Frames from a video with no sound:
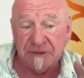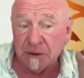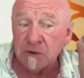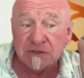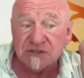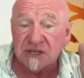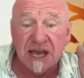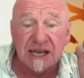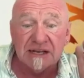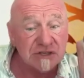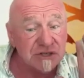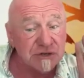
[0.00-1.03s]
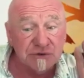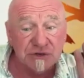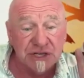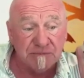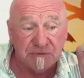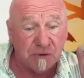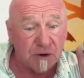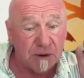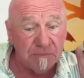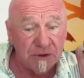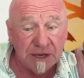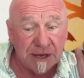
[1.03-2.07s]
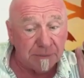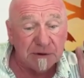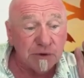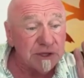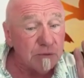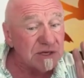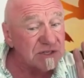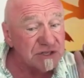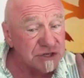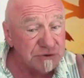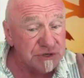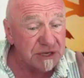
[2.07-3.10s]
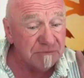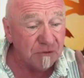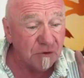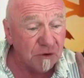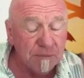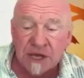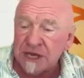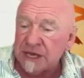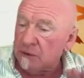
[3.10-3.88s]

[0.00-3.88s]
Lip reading: They weren't saying it's too deep for them. I mean, it really wasn't too deep for them.